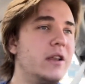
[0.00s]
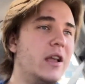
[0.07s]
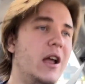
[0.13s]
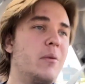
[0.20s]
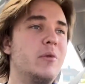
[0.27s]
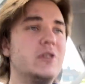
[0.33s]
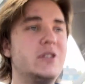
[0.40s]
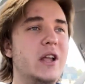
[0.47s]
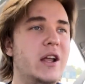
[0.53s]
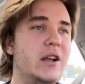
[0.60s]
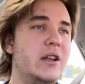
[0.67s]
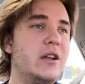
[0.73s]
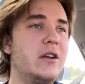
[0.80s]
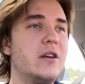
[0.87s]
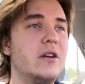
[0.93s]
camera
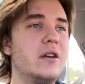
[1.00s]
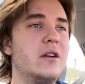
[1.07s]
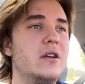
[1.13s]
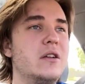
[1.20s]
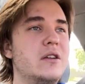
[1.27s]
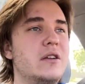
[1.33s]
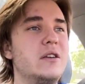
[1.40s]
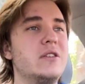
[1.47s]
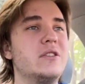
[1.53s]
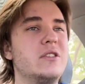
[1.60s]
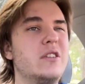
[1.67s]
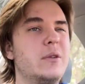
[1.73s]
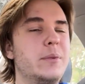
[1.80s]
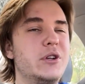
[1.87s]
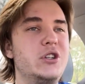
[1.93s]
stand here because it's
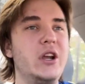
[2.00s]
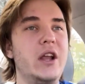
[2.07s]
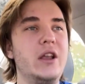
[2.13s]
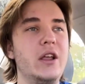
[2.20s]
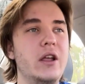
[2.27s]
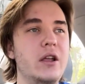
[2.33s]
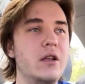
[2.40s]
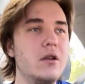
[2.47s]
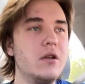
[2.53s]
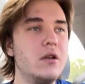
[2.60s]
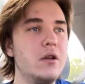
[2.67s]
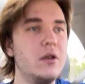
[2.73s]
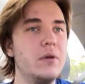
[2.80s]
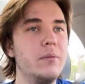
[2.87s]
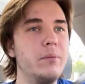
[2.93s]
a little bit shaky,
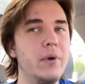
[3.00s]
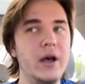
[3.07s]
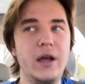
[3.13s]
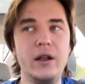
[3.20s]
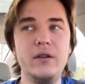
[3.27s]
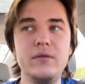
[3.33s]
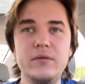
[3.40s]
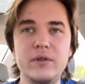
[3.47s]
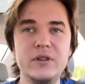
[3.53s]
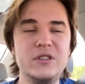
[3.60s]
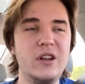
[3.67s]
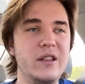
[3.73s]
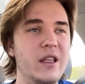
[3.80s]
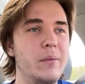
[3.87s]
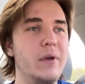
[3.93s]
but it's
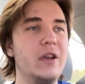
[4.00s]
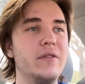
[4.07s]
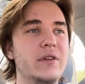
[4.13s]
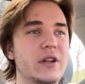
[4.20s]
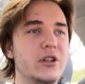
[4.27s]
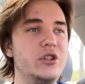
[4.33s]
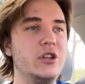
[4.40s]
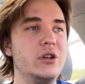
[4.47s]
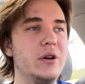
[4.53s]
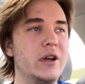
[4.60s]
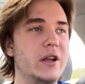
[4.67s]
not that big of an issue.